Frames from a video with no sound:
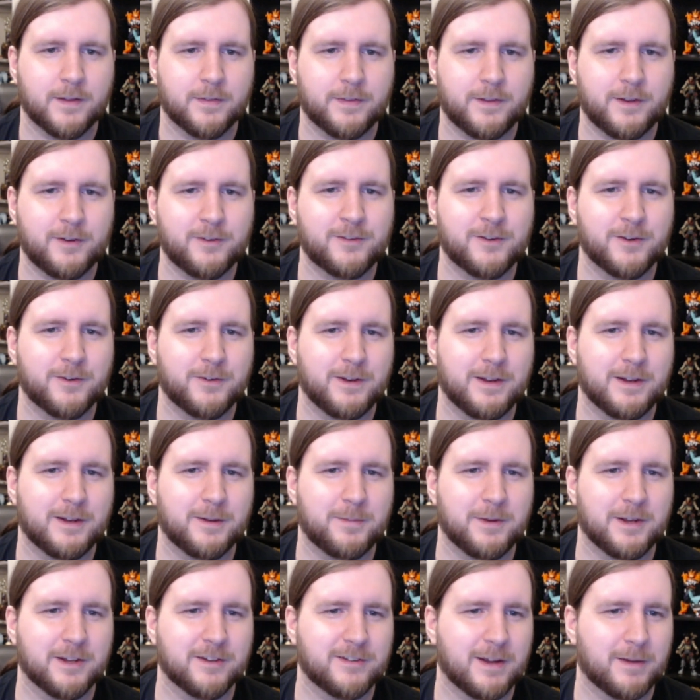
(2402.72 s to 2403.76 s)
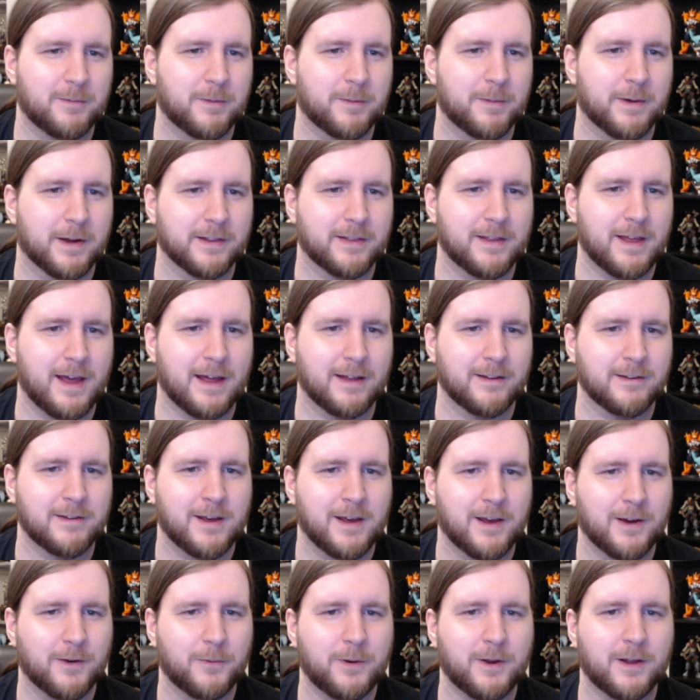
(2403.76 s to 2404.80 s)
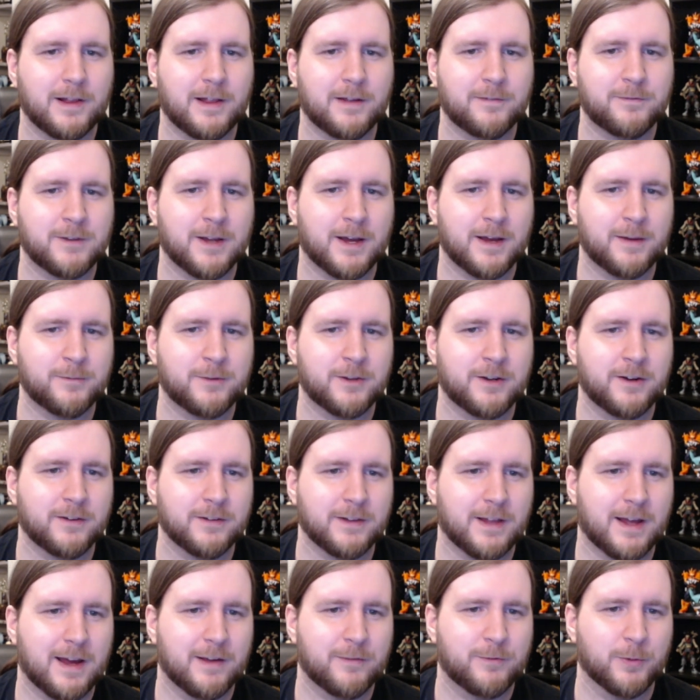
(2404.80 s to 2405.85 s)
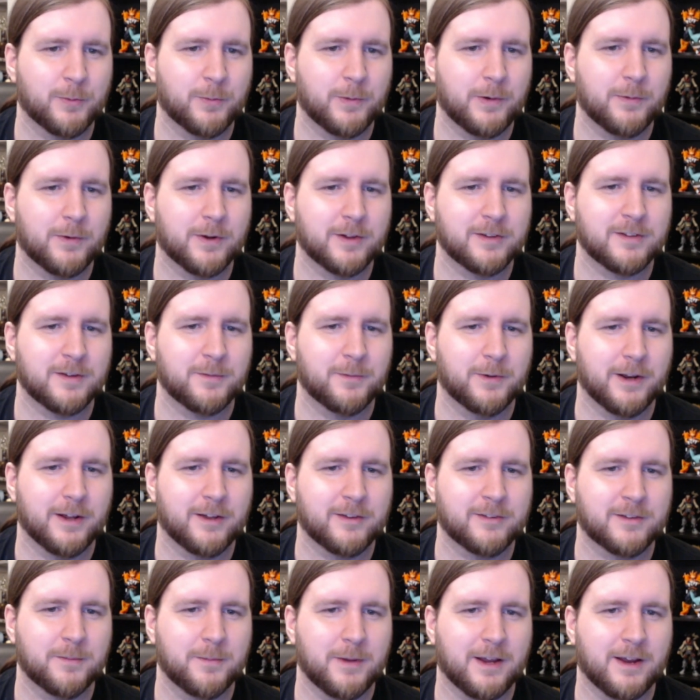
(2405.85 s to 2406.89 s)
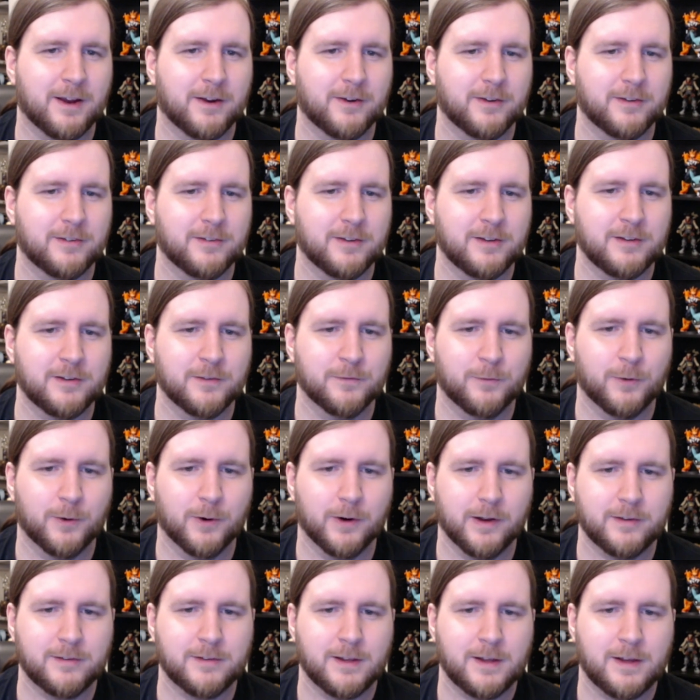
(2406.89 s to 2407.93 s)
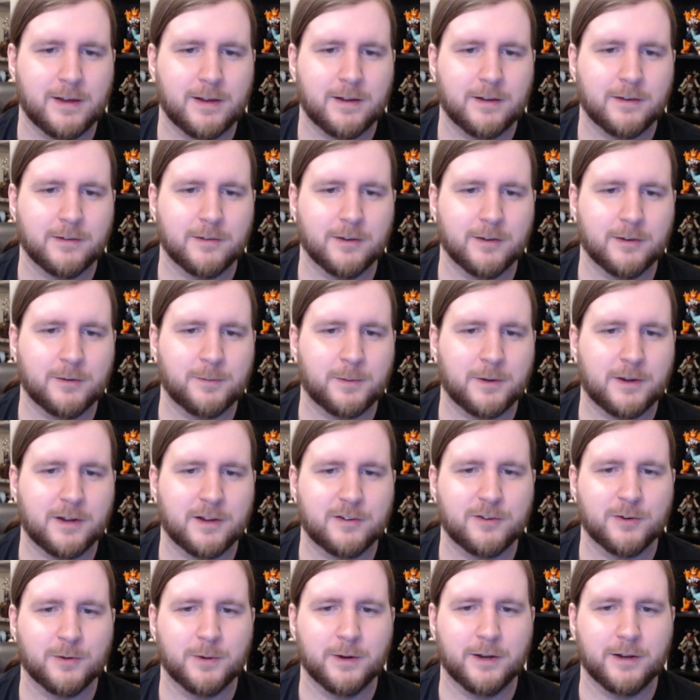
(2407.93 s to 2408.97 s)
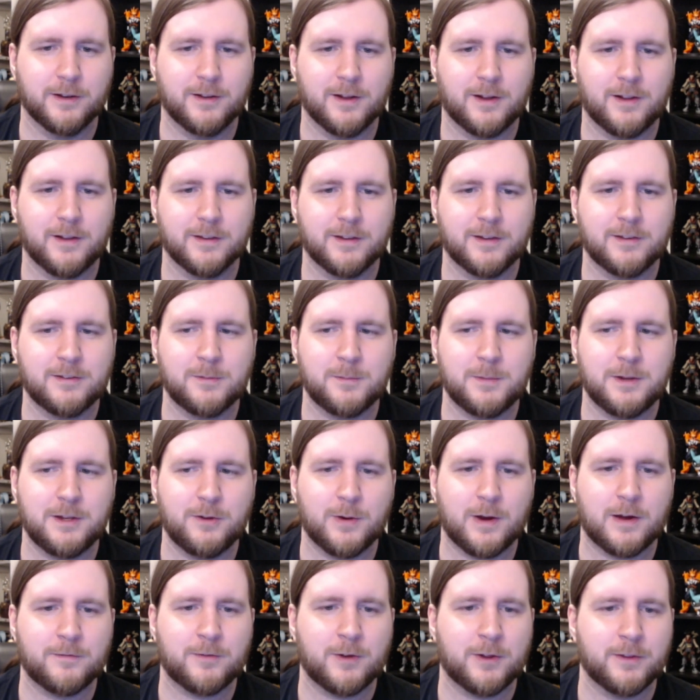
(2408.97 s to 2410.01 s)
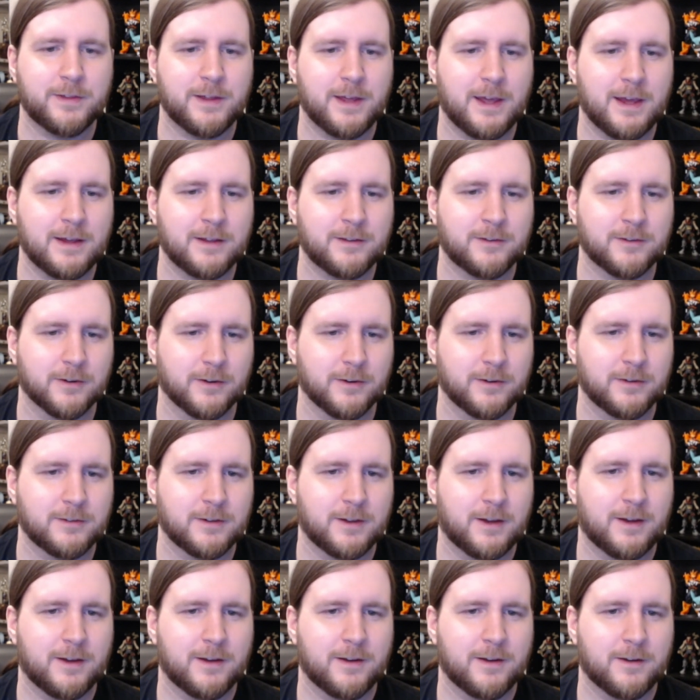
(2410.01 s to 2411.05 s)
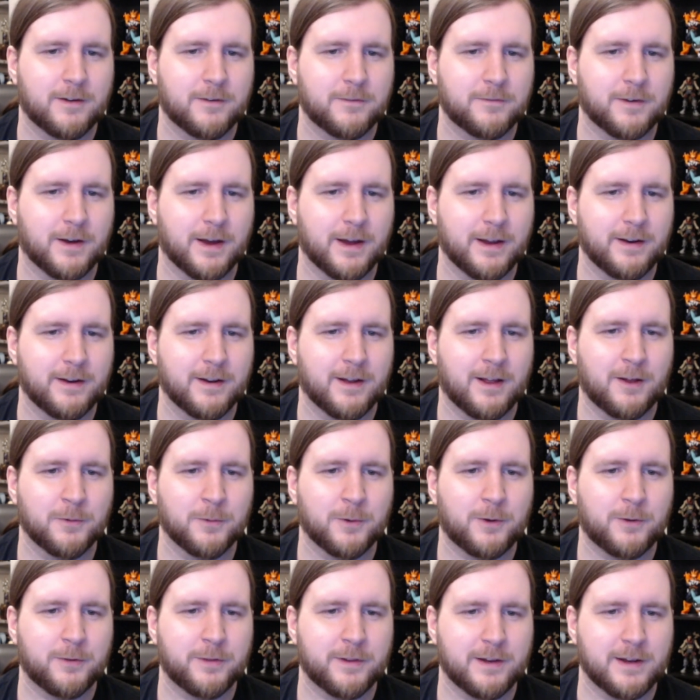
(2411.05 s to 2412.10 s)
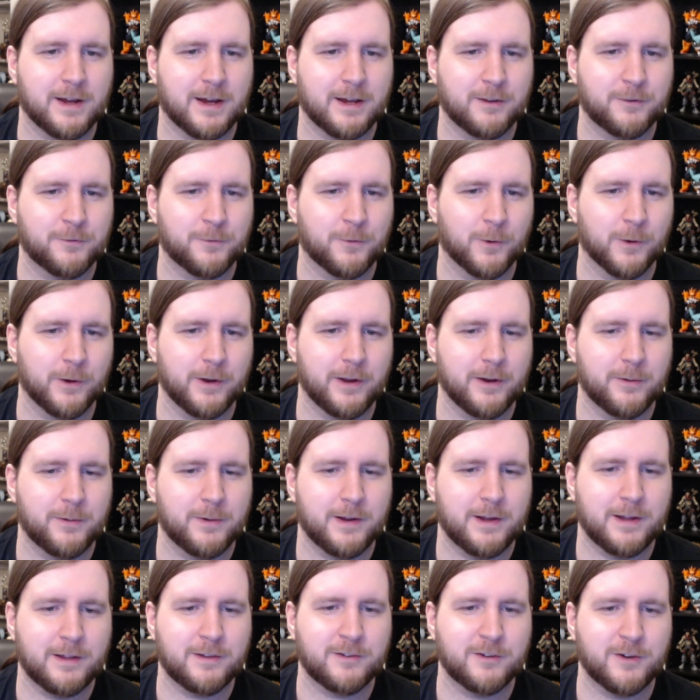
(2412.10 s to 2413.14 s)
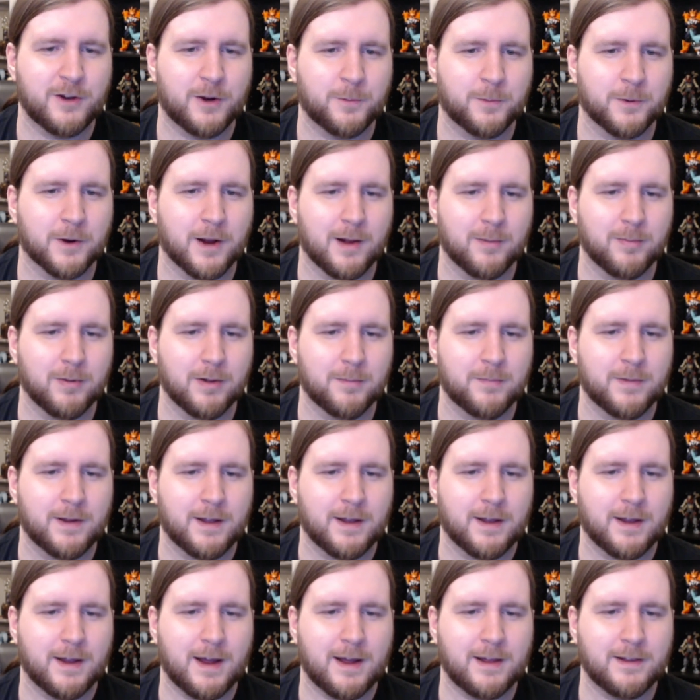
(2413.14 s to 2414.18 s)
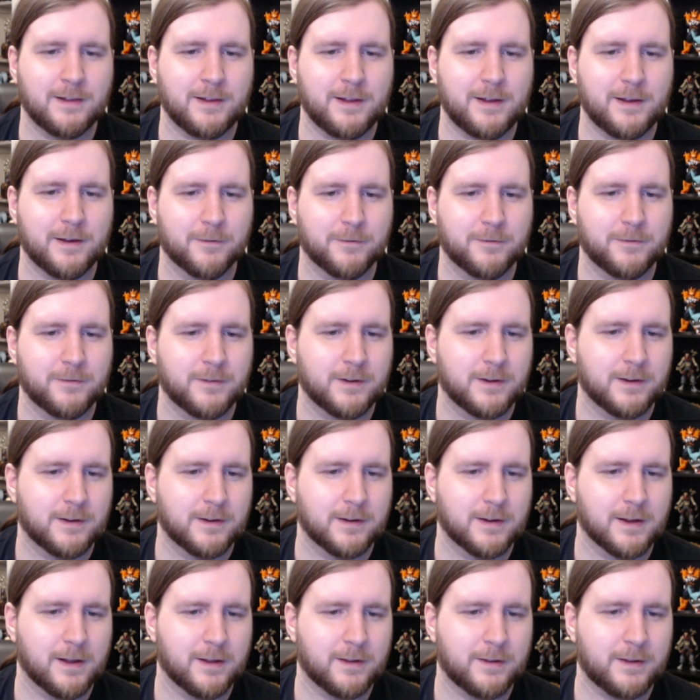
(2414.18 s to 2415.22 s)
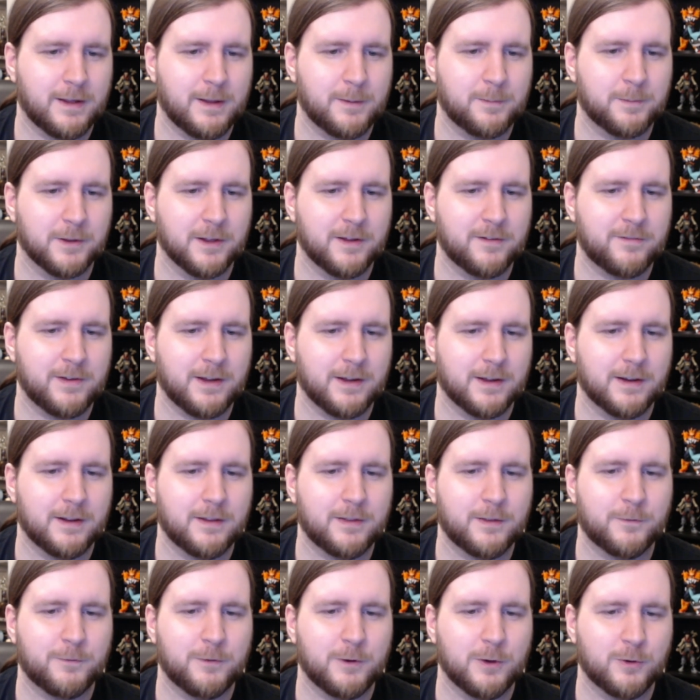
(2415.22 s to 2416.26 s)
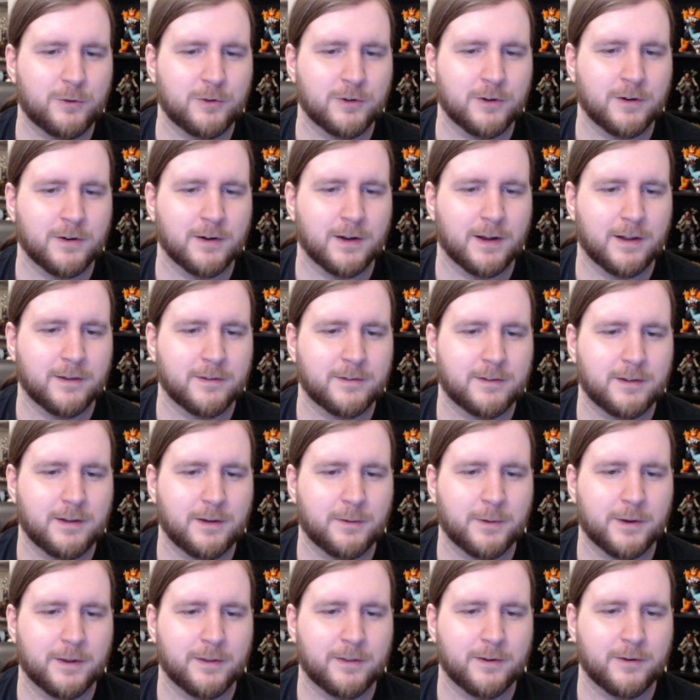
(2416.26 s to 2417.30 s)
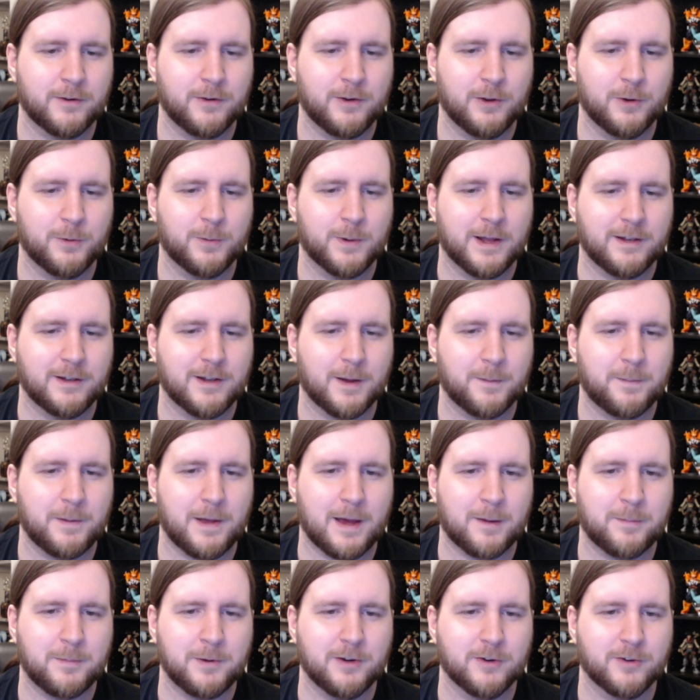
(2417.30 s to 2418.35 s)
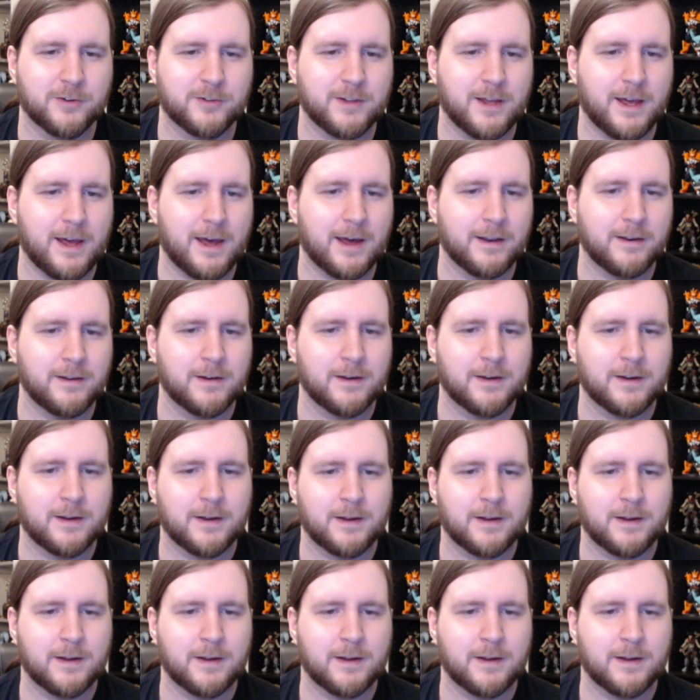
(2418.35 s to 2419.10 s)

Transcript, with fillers: There's no need to be ashamed about that. We all have times in our lives when we want someone else to make our decision for us. Just because you're an adult doesn't mean you have all the answers. Fine, I'll roll the dice for you. It's no problem. I'll live. I'll keep living, and in the future, I'll see whether you end up happy or sad.